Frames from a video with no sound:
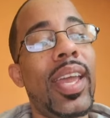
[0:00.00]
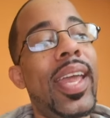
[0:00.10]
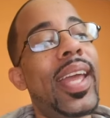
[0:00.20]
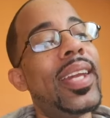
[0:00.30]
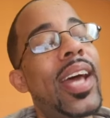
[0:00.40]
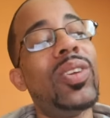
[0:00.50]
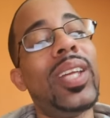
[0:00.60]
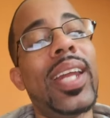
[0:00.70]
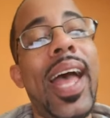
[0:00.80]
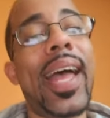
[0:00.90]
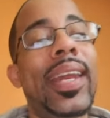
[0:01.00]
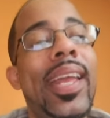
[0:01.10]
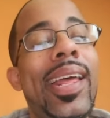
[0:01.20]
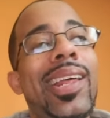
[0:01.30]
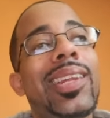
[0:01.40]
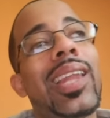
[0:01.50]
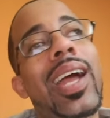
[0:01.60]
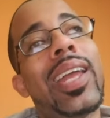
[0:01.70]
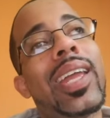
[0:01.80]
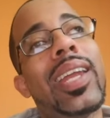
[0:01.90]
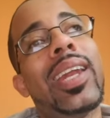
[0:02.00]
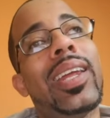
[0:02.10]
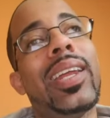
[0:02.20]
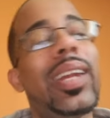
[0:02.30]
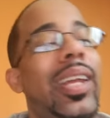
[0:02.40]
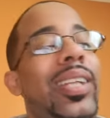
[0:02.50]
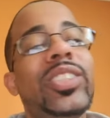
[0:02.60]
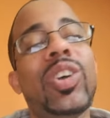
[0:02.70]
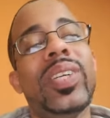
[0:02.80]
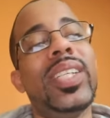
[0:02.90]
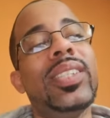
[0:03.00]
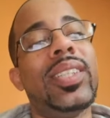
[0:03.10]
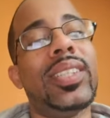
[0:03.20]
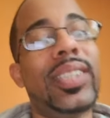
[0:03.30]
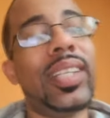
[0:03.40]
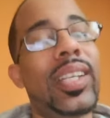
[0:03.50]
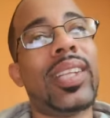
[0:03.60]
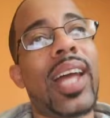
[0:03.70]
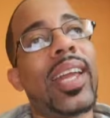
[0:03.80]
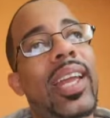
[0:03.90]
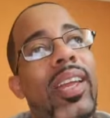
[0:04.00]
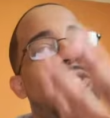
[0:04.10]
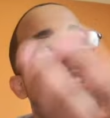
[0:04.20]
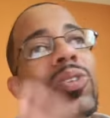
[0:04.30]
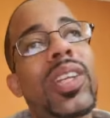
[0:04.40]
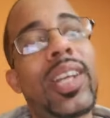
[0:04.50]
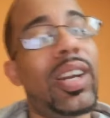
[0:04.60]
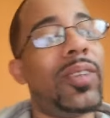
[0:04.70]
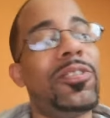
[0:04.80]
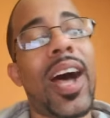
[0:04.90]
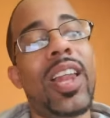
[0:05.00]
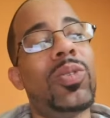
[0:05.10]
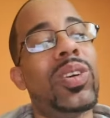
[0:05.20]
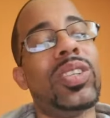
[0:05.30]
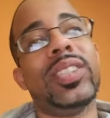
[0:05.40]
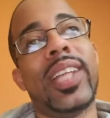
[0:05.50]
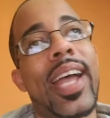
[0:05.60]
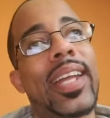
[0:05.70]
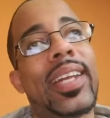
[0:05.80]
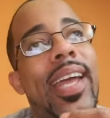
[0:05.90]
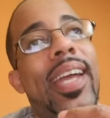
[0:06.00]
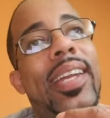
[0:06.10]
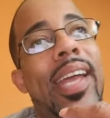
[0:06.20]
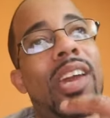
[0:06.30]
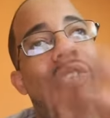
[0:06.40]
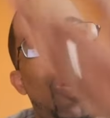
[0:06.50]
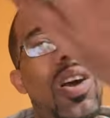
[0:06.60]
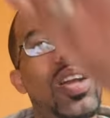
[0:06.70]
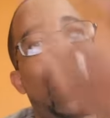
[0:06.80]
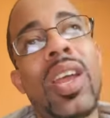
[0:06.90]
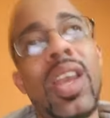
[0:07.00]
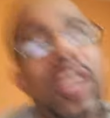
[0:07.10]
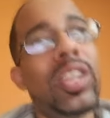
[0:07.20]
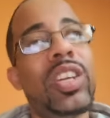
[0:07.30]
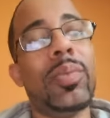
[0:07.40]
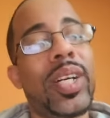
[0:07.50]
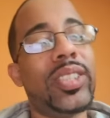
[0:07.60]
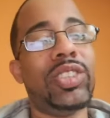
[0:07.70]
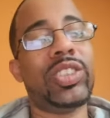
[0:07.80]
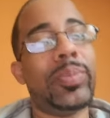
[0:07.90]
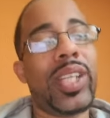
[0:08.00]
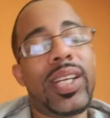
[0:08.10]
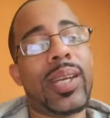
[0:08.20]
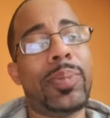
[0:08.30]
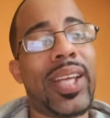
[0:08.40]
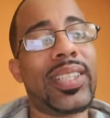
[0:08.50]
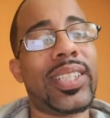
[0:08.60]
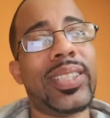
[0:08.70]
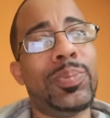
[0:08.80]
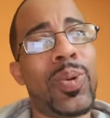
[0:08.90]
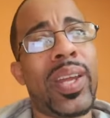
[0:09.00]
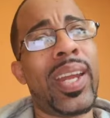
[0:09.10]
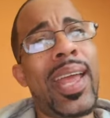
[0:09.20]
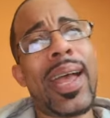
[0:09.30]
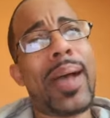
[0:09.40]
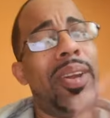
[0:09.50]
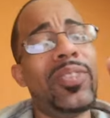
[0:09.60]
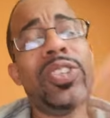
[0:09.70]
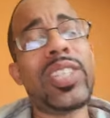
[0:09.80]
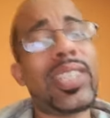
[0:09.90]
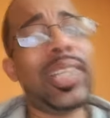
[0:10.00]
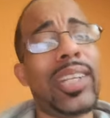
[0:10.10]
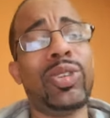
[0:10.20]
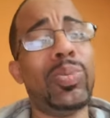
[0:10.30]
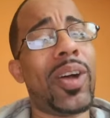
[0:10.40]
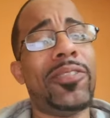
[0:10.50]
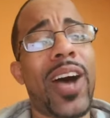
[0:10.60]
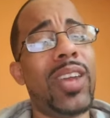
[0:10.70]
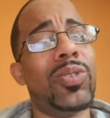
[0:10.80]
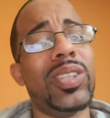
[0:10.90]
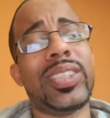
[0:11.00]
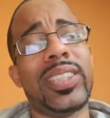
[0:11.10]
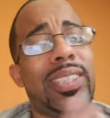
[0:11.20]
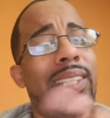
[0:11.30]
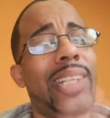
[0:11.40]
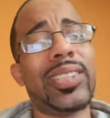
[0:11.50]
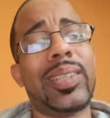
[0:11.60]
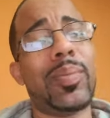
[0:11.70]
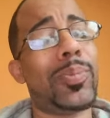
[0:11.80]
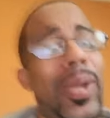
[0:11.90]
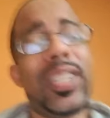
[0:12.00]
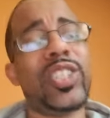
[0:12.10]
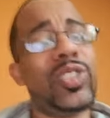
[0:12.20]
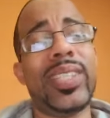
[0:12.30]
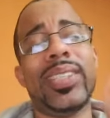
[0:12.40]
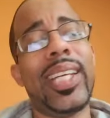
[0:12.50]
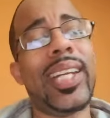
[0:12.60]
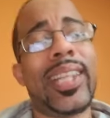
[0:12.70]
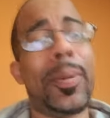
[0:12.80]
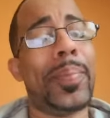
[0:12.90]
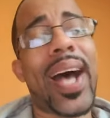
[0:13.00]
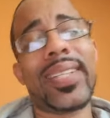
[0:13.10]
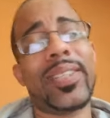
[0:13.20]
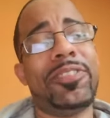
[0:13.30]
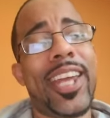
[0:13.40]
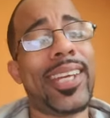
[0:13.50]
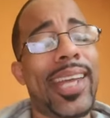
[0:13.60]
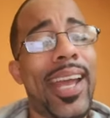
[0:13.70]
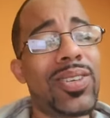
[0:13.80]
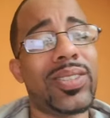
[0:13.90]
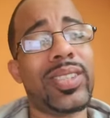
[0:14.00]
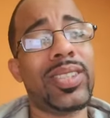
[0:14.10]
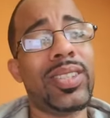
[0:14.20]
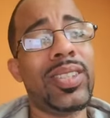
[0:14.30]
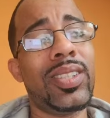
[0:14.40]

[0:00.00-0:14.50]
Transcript: and not only that like and, and, and it's so easy to see like if you click on the followers that that that are on you know my social media page at this point i mean if you just click through my followers and just click on some of the pages you can see that they're bots and fake accounts